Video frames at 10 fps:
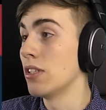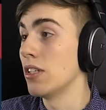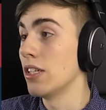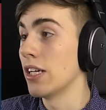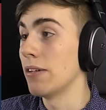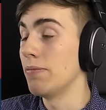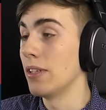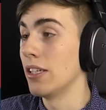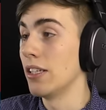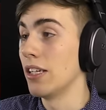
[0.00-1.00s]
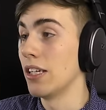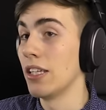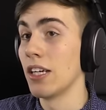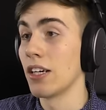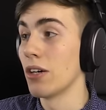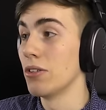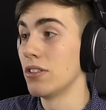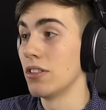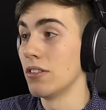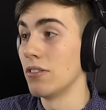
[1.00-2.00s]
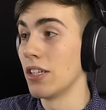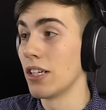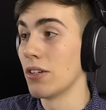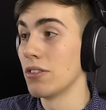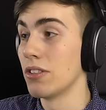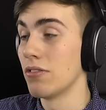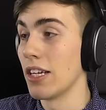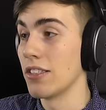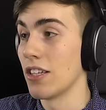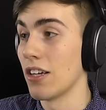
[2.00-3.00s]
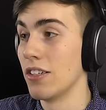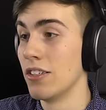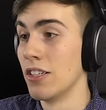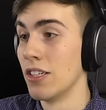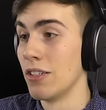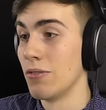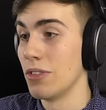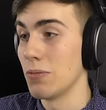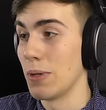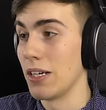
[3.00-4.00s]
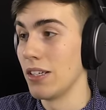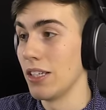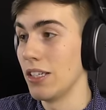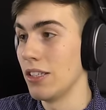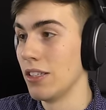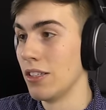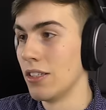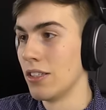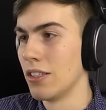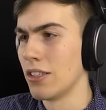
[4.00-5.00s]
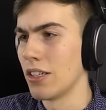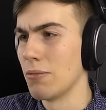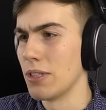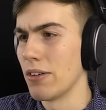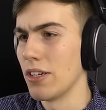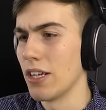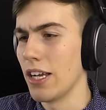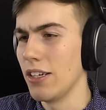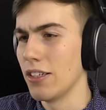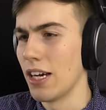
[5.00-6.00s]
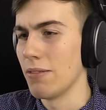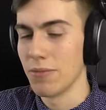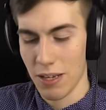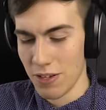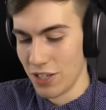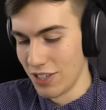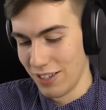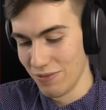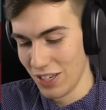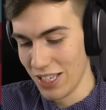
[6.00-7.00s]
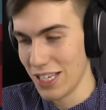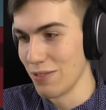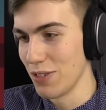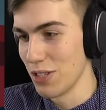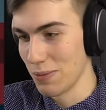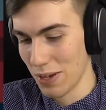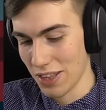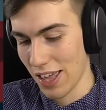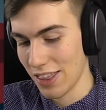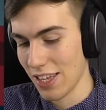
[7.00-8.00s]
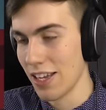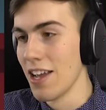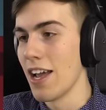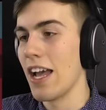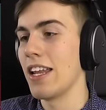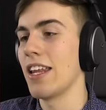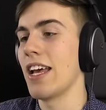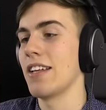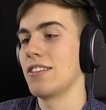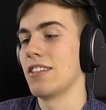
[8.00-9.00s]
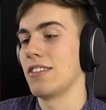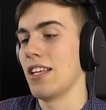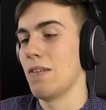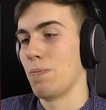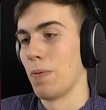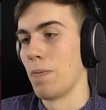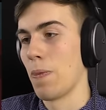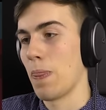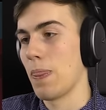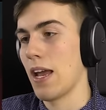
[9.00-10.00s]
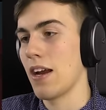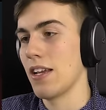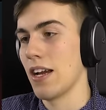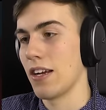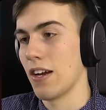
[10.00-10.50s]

Yep, and then and there goes the there goes the red sun, which apparently comes out at night. I'm I'm really confused about that thing. And an S to sleep. There you